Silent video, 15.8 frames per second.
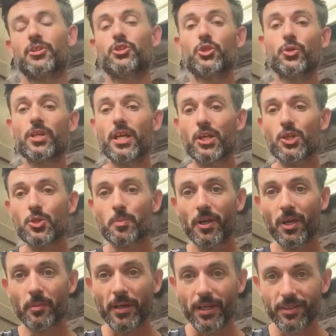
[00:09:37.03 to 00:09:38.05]
Do the
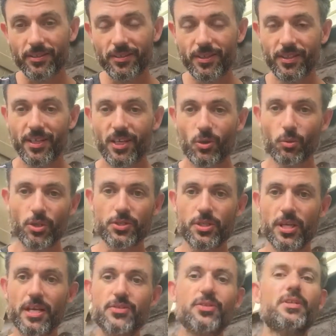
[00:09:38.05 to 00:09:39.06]
experiment.
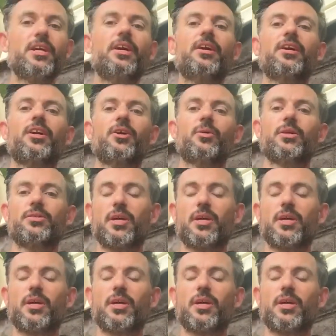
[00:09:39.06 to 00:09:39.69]
Worst case scenario